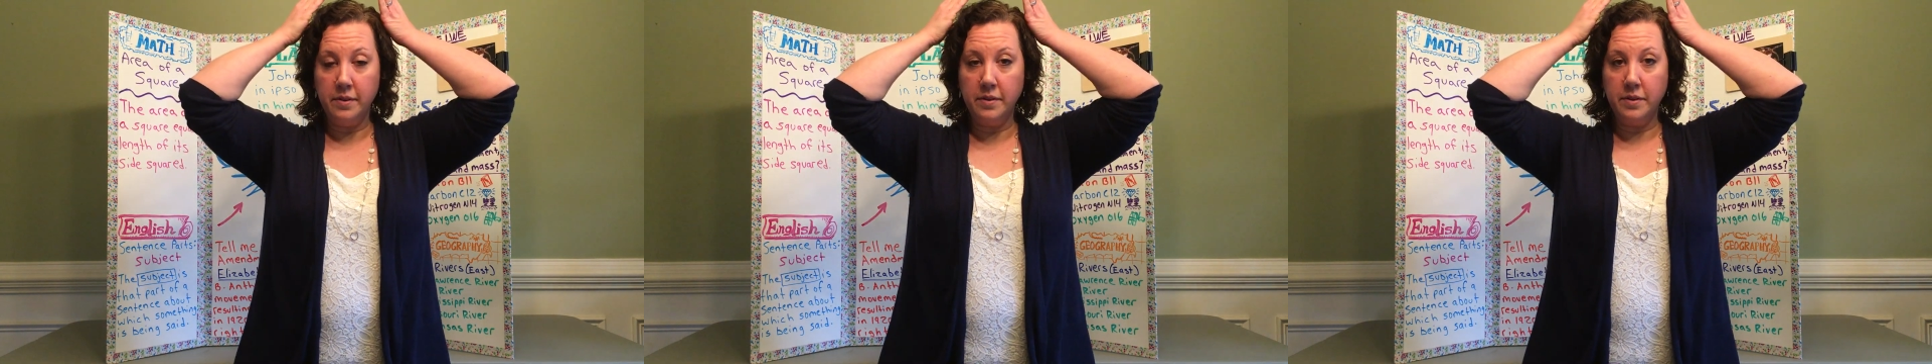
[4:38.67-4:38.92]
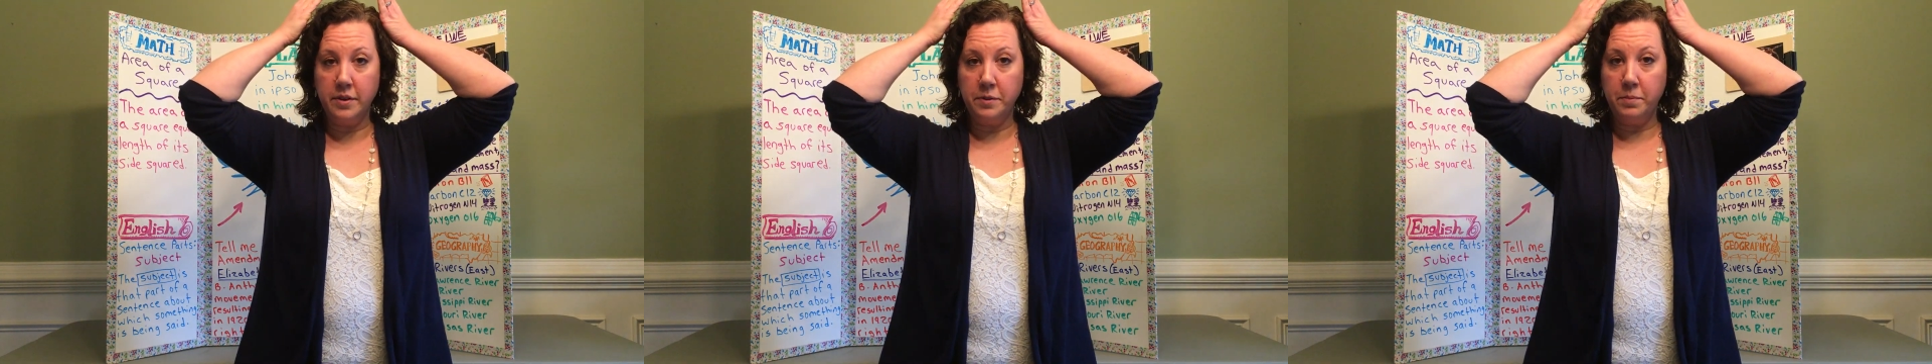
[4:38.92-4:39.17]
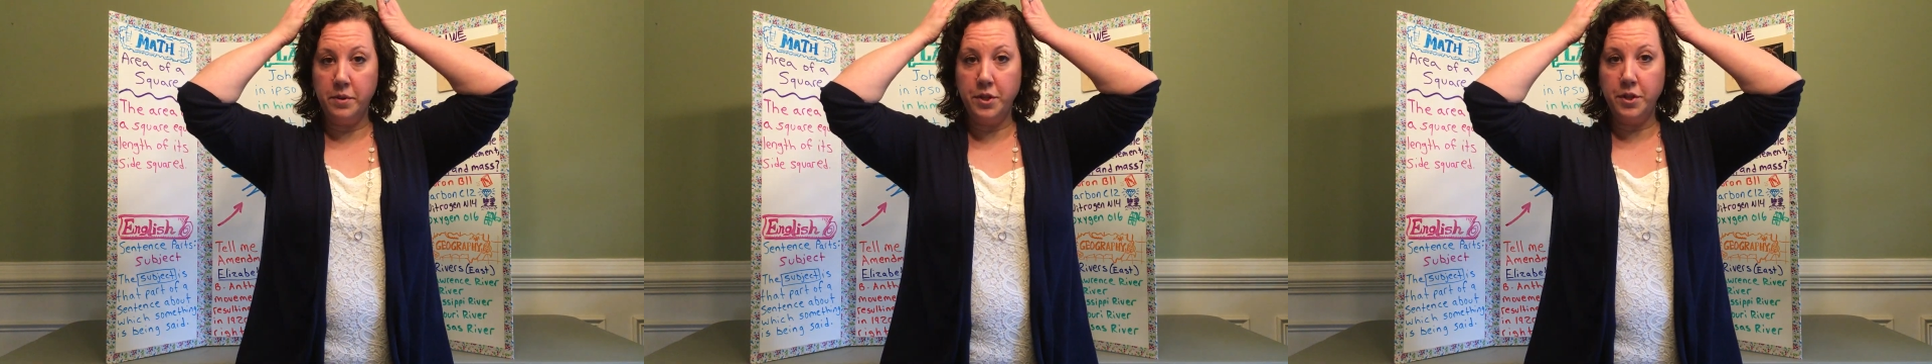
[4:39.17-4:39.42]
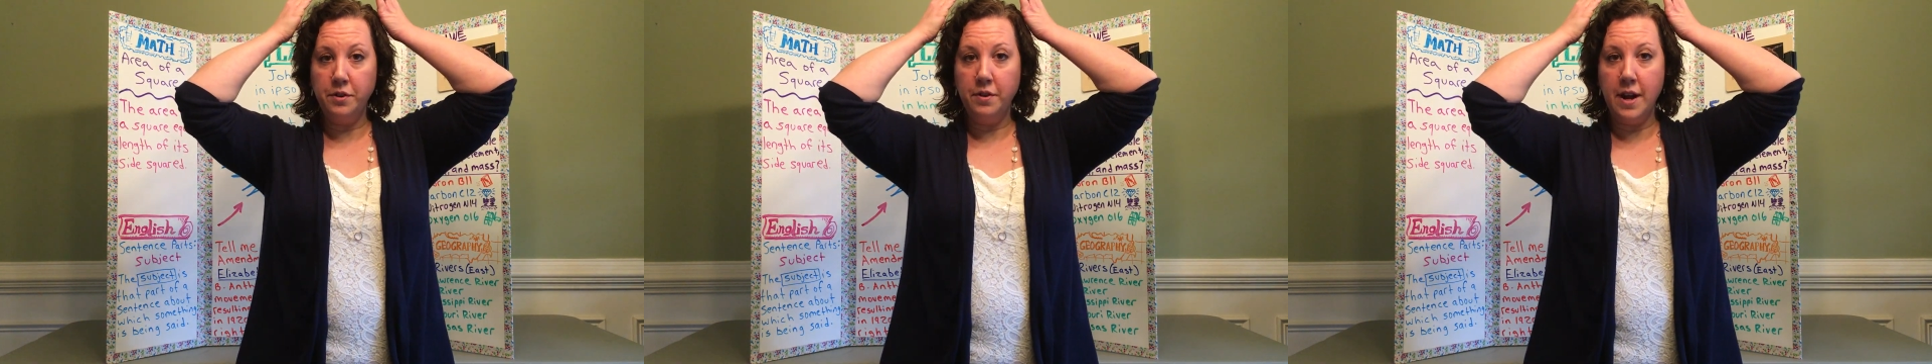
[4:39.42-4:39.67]
So just put
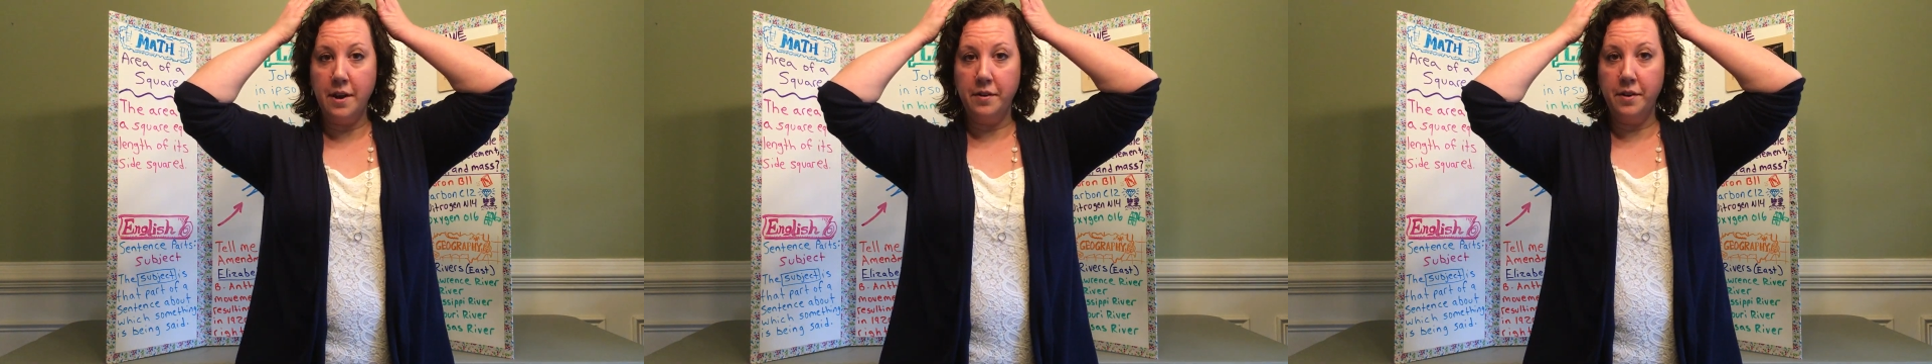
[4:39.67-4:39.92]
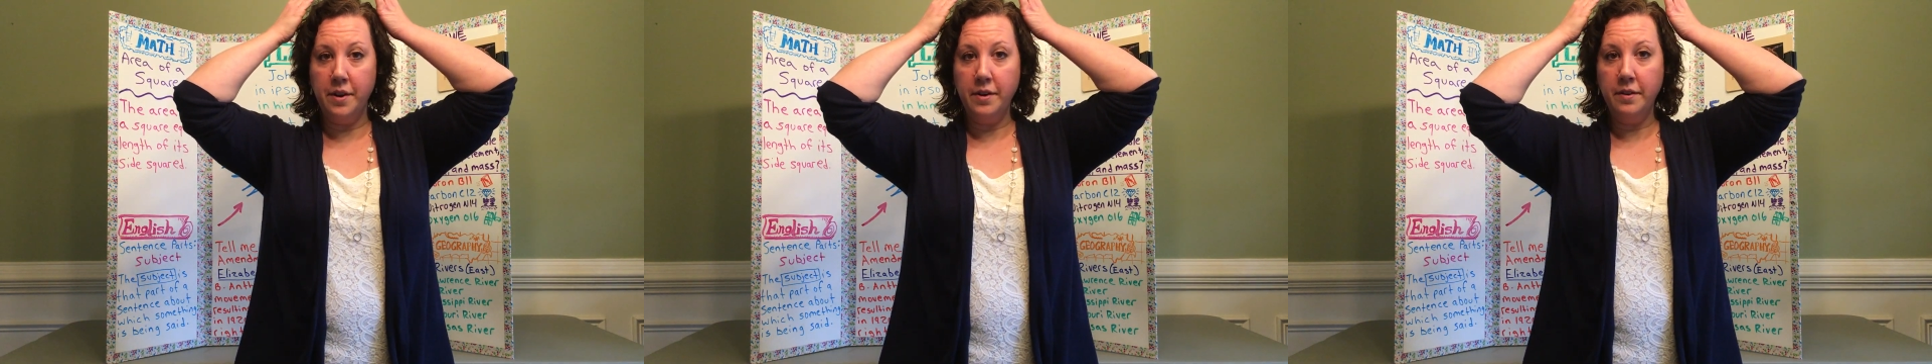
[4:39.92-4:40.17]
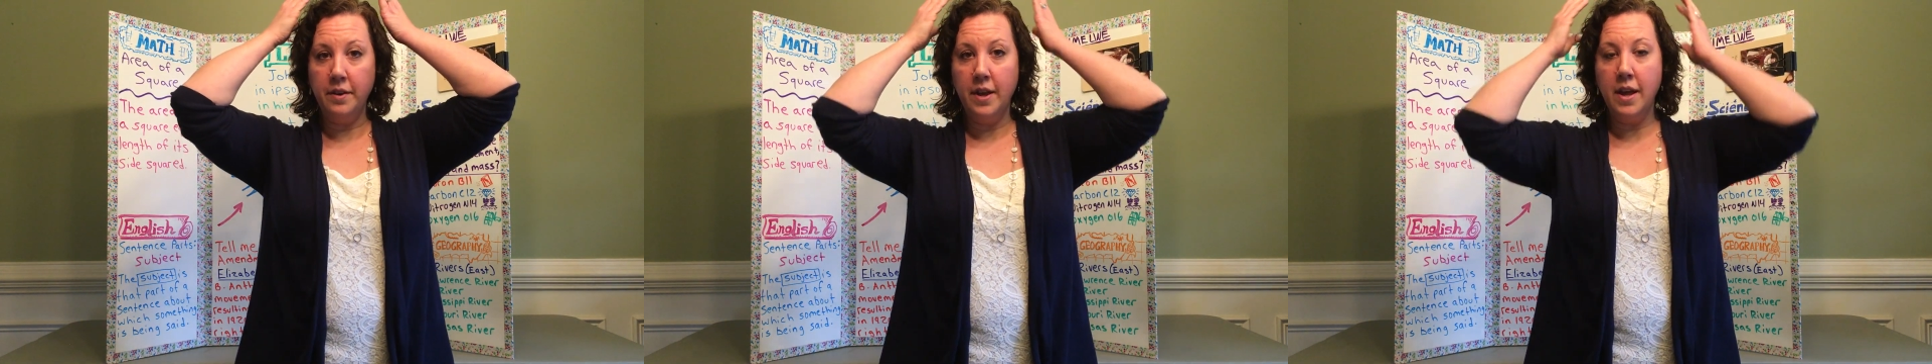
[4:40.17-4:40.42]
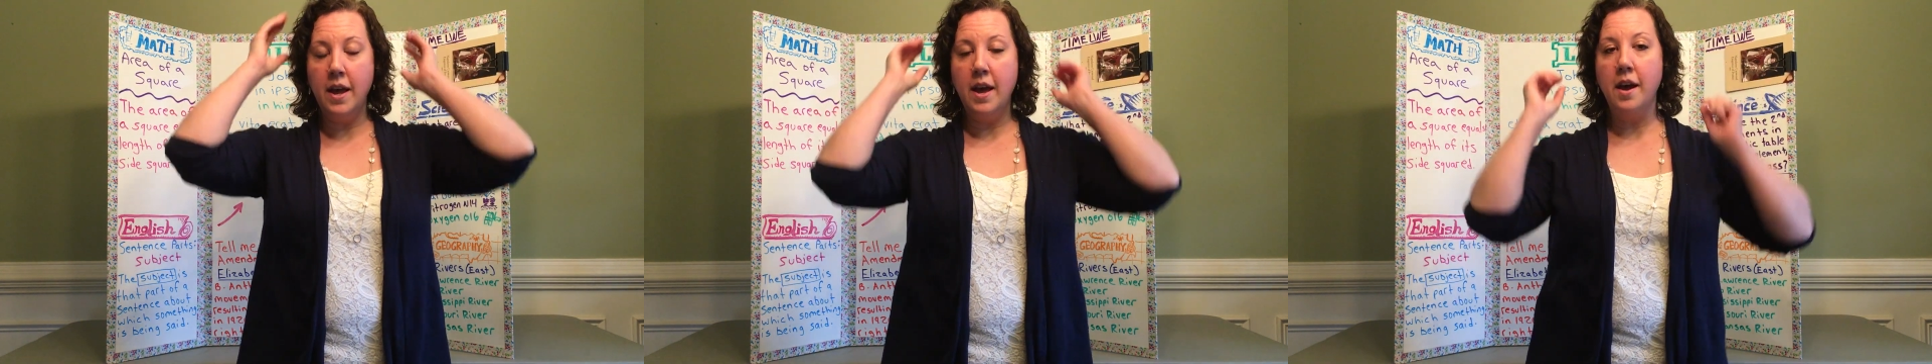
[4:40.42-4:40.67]
your crown on,
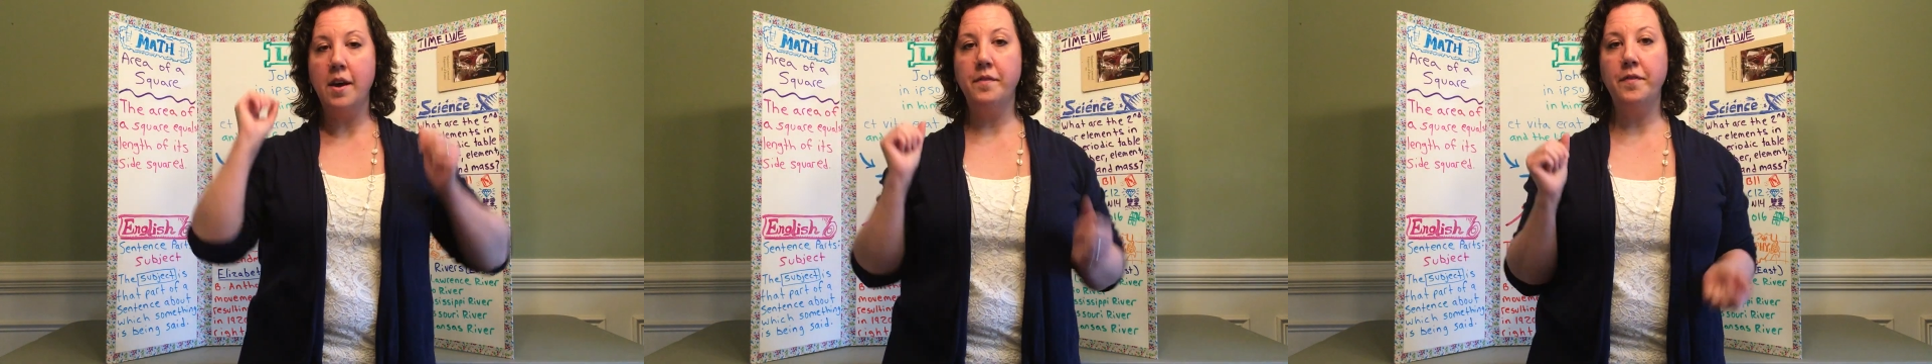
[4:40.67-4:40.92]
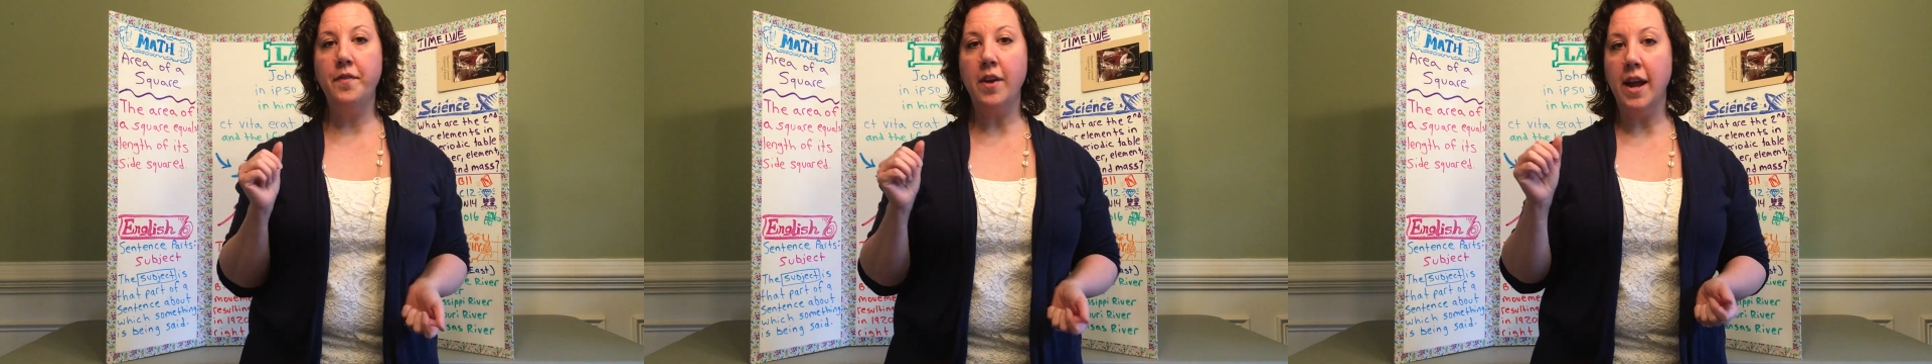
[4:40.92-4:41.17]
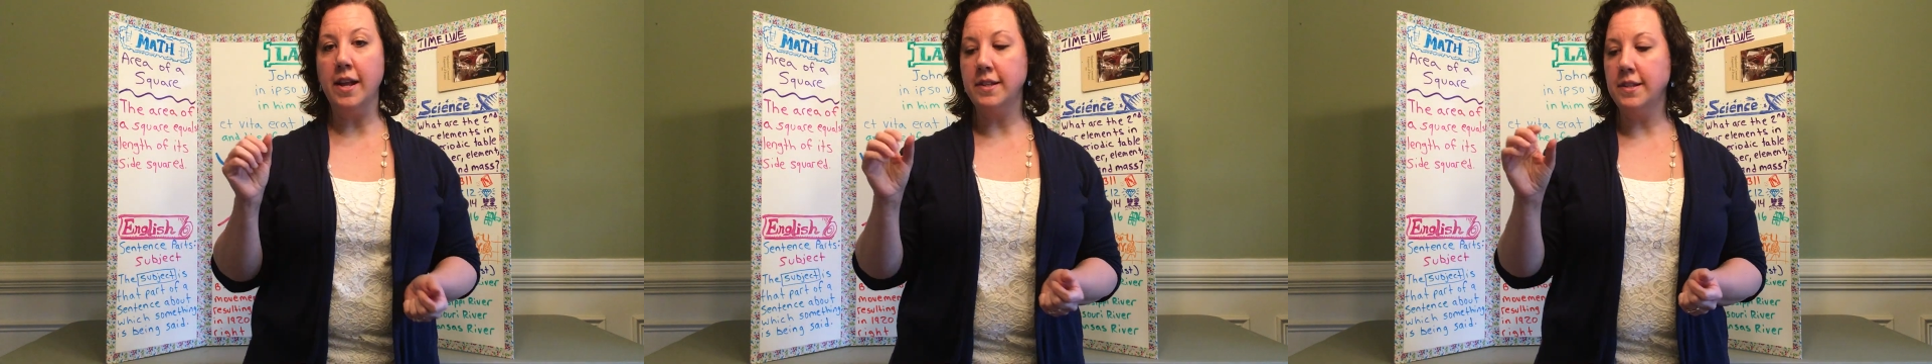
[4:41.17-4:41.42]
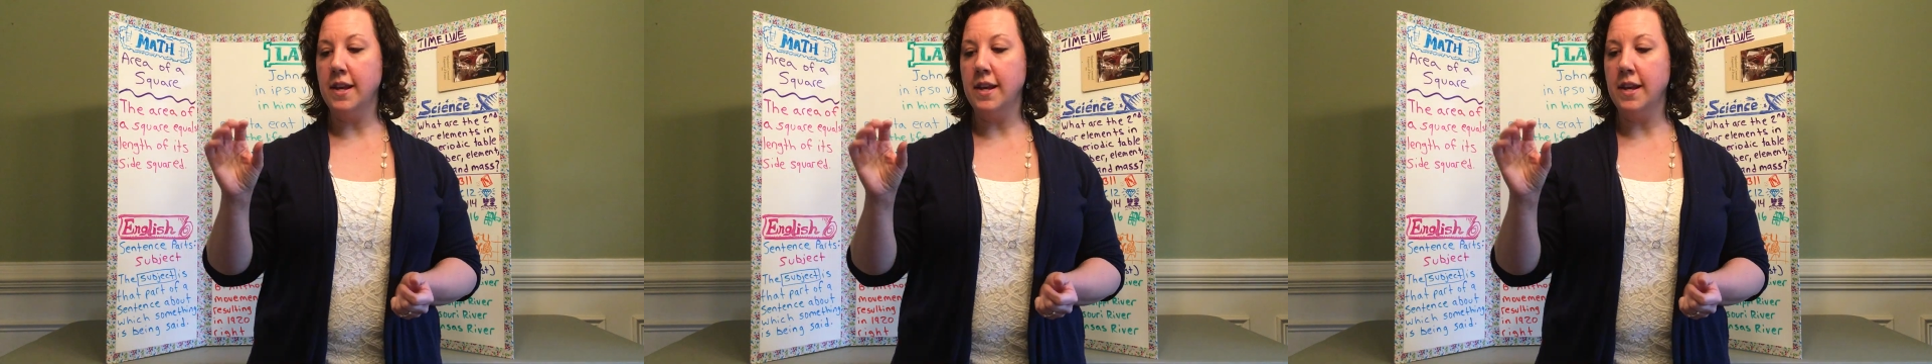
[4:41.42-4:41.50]
of France.